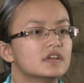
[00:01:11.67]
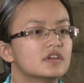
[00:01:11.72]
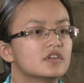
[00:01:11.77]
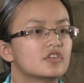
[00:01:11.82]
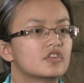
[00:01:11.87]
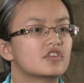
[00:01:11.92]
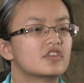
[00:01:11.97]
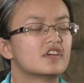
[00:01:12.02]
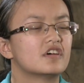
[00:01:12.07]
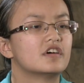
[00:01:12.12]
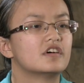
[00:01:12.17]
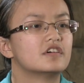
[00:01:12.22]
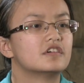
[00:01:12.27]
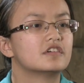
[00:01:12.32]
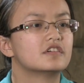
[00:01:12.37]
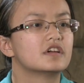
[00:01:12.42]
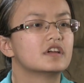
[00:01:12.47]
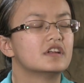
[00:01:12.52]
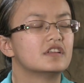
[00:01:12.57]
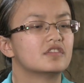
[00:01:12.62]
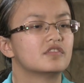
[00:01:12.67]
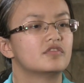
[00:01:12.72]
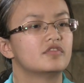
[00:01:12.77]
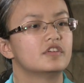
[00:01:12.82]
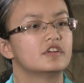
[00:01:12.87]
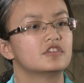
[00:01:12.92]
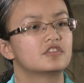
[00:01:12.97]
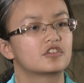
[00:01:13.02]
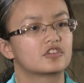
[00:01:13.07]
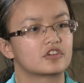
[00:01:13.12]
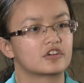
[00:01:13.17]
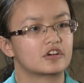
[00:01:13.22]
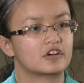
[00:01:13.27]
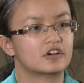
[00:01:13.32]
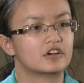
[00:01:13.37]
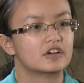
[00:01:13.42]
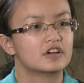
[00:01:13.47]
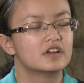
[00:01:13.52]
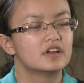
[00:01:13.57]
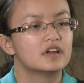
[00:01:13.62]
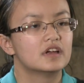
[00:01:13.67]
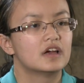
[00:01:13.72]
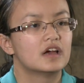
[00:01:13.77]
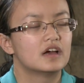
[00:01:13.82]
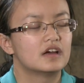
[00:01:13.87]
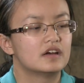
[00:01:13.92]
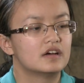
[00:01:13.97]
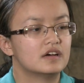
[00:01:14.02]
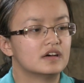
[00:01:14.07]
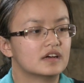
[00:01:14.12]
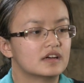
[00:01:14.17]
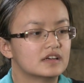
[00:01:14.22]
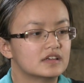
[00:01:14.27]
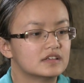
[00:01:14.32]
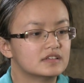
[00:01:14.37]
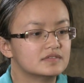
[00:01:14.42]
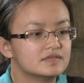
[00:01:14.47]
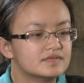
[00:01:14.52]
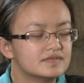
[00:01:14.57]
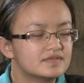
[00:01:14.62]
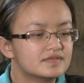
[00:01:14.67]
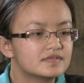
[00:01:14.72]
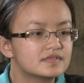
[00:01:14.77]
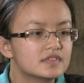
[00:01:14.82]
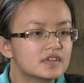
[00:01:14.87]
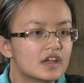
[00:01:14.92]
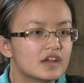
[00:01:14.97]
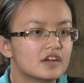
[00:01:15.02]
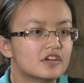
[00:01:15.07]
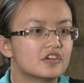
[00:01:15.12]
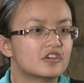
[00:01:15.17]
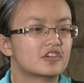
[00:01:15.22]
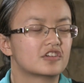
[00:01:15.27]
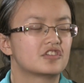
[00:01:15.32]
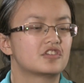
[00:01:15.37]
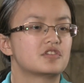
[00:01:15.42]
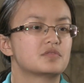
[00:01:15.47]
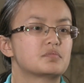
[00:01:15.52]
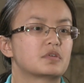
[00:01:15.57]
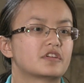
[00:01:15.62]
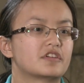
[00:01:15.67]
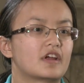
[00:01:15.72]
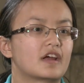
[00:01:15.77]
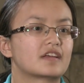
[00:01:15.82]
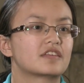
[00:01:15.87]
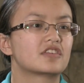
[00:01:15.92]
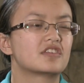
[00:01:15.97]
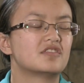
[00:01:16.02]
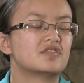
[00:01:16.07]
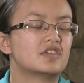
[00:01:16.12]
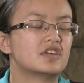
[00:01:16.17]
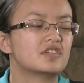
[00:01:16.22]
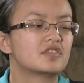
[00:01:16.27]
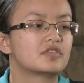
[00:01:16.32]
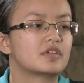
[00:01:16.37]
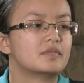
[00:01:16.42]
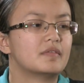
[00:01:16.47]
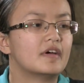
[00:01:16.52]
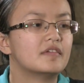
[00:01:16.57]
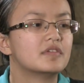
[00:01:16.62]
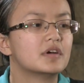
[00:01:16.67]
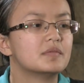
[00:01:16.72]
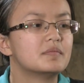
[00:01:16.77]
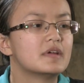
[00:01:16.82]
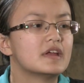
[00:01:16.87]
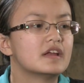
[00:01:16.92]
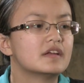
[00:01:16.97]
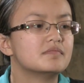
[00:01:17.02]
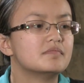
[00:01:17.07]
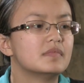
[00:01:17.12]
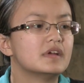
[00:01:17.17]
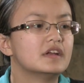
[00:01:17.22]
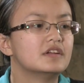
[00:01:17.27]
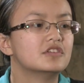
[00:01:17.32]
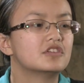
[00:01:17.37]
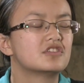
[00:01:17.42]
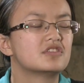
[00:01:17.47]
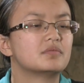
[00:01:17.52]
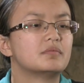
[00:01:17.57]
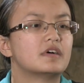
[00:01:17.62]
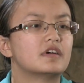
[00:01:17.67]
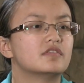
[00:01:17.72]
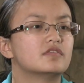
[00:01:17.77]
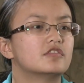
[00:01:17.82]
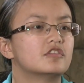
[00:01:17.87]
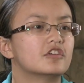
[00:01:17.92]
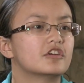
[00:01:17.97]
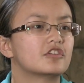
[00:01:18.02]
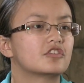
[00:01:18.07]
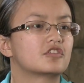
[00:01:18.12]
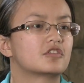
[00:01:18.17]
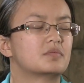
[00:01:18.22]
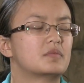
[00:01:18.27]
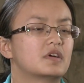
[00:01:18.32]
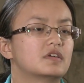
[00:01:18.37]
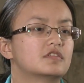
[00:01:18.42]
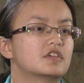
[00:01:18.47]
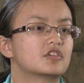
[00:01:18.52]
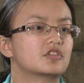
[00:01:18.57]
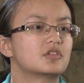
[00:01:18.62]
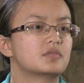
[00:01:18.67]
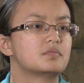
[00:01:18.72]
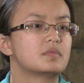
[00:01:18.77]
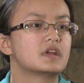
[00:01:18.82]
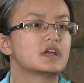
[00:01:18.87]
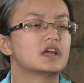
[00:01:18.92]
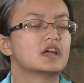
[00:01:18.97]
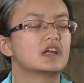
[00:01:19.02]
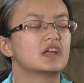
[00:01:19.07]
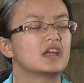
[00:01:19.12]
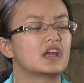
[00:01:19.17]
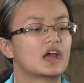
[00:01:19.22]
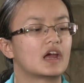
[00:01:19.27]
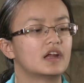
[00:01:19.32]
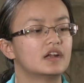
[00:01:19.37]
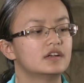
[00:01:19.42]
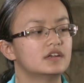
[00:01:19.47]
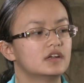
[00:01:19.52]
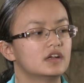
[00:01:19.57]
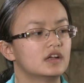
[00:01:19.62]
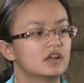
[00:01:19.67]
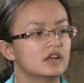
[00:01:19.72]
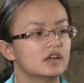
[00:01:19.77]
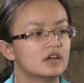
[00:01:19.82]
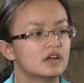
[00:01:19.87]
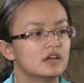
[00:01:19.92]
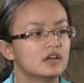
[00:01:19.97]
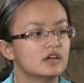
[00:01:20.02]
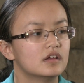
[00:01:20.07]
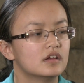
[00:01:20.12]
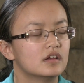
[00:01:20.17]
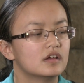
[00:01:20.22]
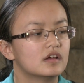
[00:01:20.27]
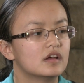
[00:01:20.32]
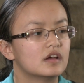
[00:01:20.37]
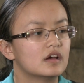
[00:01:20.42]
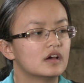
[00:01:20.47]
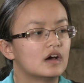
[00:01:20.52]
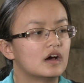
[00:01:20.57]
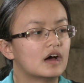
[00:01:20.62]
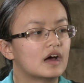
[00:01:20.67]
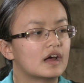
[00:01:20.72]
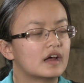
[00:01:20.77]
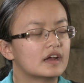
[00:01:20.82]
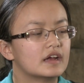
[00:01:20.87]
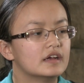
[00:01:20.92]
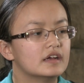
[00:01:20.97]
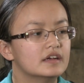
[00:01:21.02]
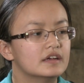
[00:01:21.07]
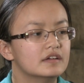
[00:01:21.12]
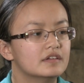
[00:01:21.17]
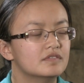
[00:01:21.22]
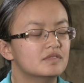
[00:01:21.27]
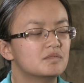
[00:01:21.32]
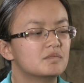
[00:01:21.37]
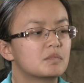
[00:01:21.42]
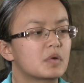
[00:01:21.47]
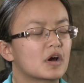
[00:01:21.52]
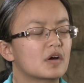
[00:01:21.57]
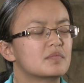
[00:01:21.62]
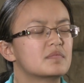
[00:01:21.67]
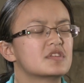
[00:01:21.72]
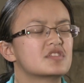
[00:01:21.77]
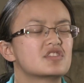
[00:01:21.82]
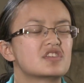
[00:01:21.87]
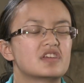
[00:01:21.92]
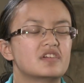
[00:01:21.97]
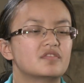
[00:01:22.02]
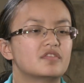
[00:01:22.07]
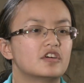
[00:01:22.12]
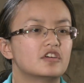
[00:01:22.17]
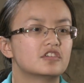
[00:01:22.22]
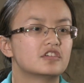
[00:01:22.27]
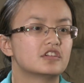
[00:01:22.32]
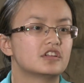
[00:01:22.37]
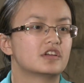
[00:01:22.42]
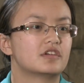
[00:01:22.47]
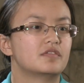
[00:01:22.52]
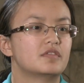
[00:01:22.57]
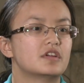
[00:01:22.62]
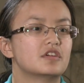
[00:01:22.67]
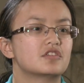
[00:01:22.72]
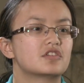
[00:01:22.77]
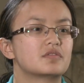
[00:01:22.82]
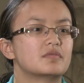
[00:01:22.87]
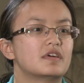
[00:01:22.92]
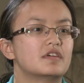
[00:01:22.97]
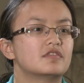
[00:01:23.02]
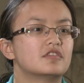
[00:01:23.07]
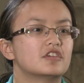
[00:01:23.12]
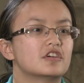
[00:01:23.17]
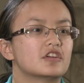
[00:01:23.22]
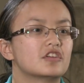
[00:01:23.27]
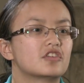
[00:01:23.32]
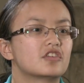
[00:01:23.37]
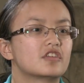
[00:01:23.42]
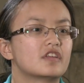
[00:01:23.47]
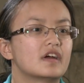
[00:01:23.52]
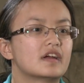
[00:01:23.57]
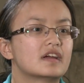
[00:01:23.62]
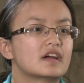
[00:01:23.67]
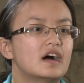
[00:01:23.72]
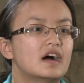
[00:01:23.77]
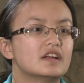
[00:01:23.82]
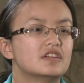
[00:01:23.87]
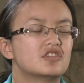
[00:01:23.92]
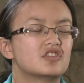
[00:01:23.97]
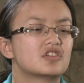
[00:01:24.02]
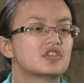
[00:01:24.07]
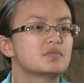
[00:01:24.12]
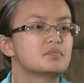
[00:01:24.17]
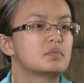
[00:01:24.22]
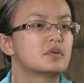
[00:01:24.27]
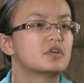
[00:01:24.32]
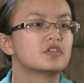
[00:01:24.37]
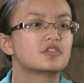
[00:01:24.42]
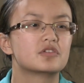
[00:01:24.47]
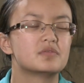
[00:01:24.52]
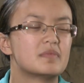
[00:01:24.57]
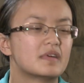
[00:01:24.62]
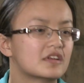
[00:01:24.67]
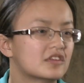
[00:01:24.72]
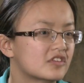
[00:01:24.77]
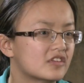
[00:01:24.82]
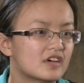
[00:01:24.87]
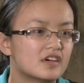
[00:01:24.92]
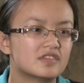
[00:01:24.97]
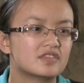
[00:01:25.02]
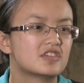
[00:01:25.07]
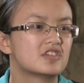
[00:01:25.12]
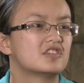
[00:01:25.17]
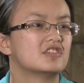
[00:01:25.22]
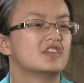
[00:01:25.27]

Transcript: so in future, in order to protect someone from ever being mean to my voice or my worshiping again, I purposely vocal abuse my voice. Like, I just push myself to